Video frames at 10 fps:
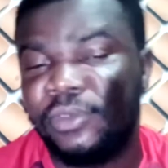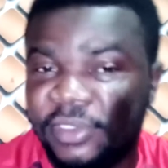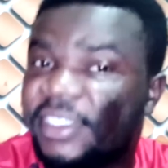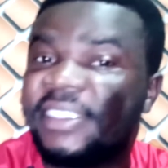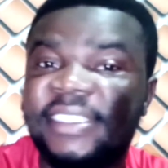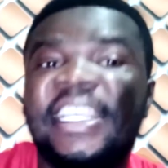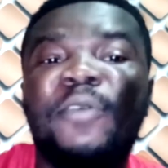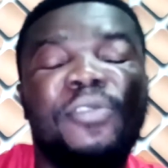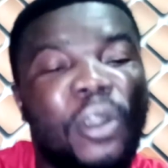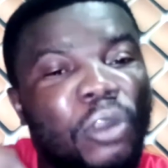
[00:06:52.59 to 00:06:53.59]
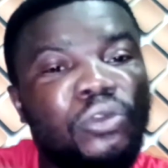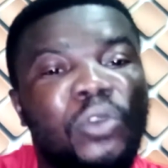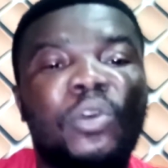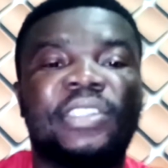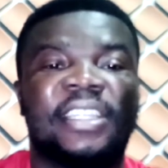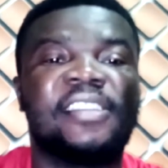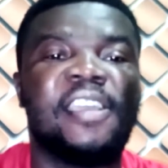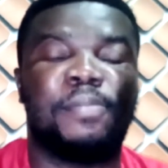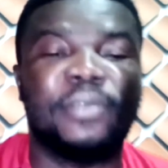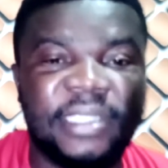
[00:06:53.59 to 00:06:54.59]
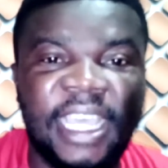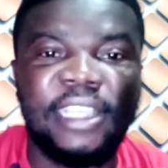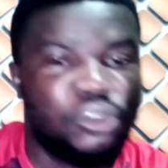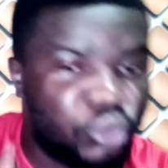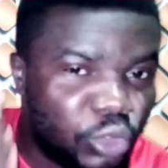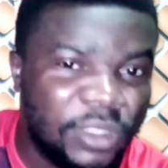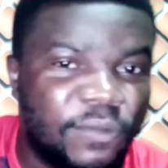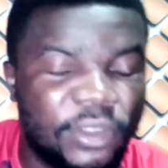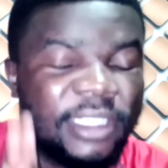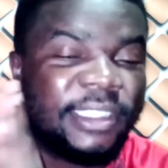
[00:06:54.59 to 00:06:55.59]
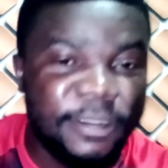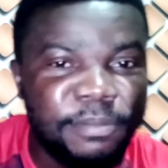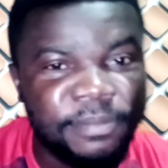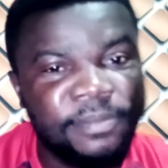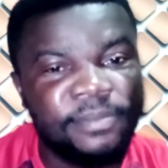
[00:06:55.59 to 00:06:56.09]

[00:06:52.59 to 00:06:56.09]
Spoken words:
so see we all know what Daniel Amponsah is doing for the team